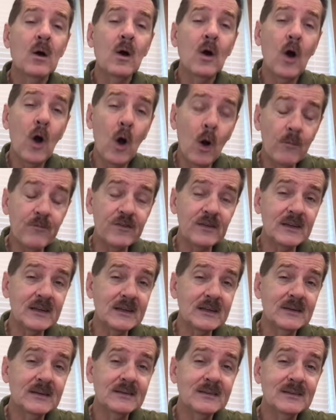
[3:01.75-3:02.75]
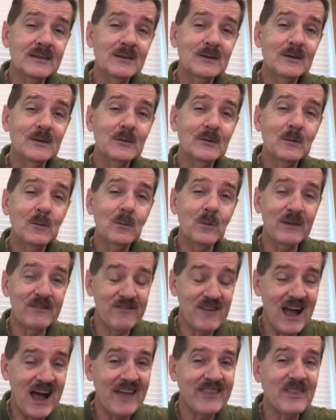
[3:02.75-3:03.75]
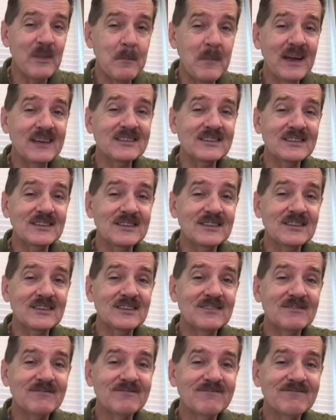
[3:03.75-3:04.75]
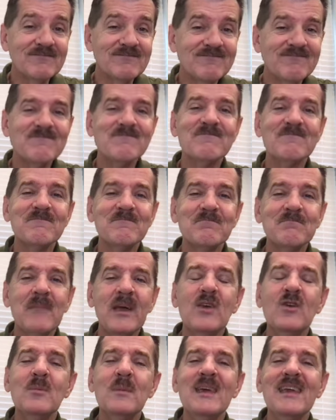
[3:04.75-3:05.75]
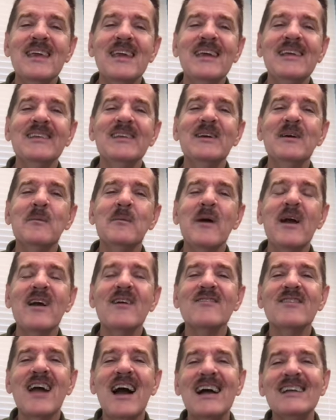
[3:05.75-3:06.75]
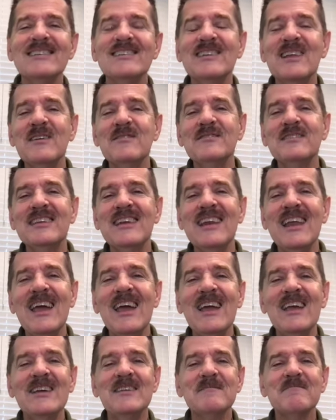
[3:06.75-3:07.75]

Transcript: Hopefully, we've got the message. May you be keenly aware of God's love today.